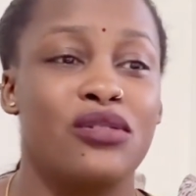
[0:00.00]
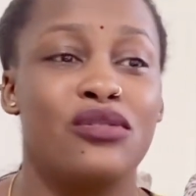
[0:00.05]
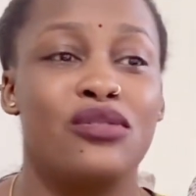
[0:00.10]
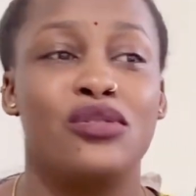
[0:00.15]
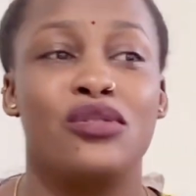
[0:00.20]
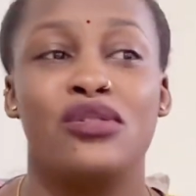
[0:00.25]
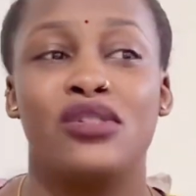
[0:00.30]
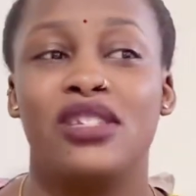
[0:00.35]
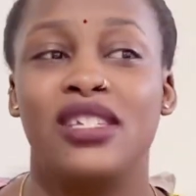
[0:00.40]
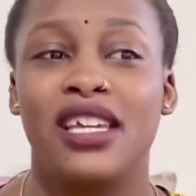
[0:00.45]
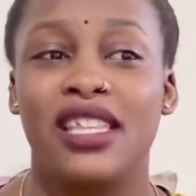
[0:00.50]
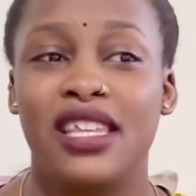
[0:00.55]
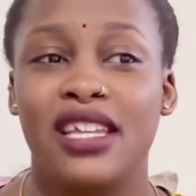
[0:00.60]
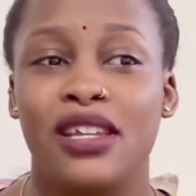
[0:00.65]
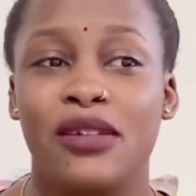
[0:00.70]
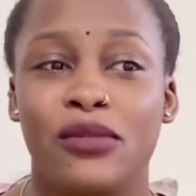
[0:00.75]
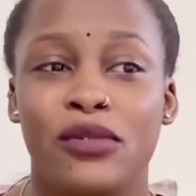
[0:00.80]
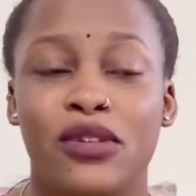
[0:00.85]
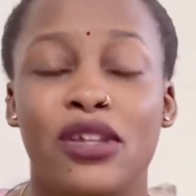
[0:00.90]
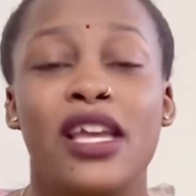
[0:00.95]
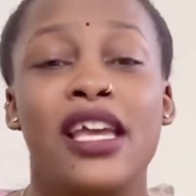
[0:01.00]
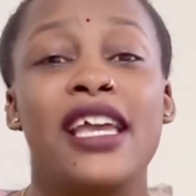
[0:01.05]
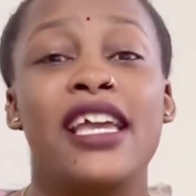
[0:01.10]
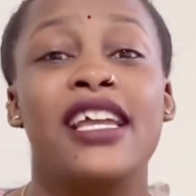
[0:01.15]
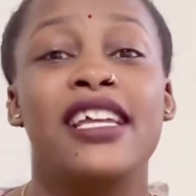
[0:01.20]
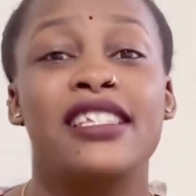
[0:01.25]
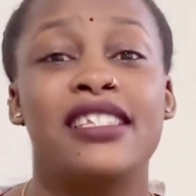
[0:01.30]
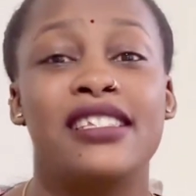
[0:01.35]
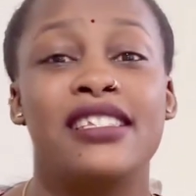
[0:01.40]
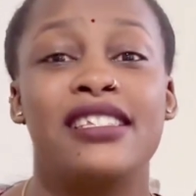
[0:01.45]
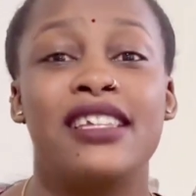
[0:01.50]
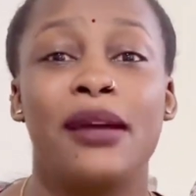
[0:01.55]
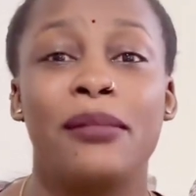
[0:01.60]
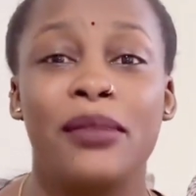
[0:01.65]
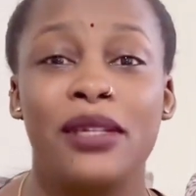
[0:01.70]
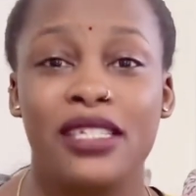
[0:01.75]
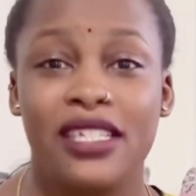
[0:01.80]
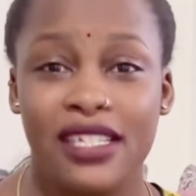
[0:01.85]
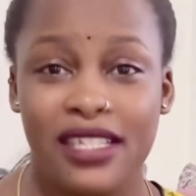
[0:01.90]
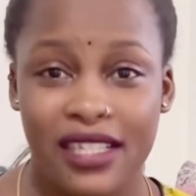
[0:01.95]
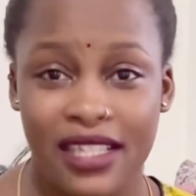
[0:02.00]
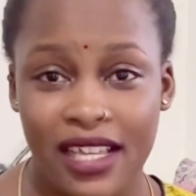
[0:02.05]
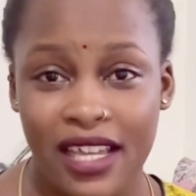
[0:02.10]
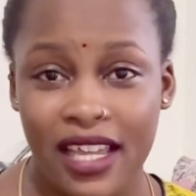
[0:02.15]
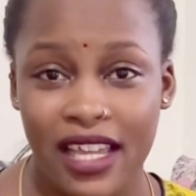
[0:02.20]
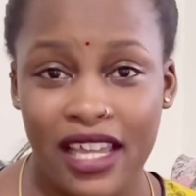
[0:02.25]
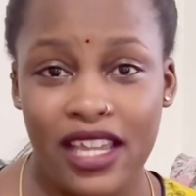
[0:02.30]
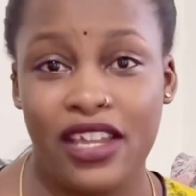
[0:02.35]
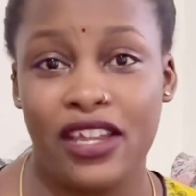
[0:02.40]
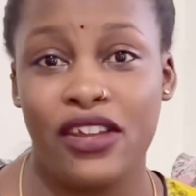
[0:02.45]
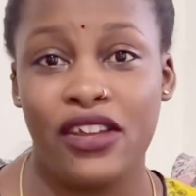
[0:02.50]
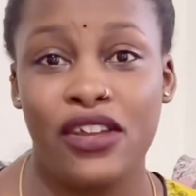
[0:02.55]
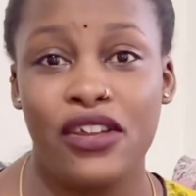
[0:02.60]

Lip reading: to the other day it damages the hair,